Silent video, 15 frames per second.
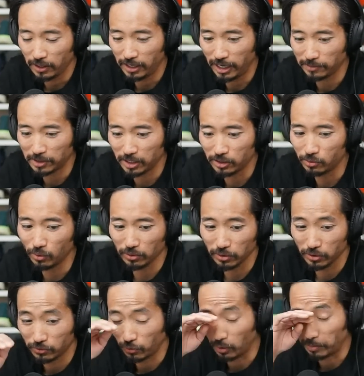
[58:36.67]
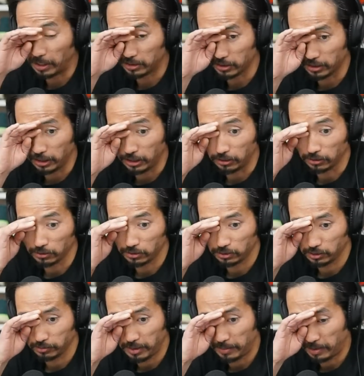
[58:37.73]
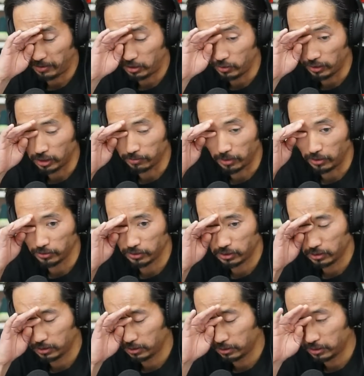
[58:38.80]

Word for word: And Adam says, You won't lose four minutes on the hills, maybe two at the most.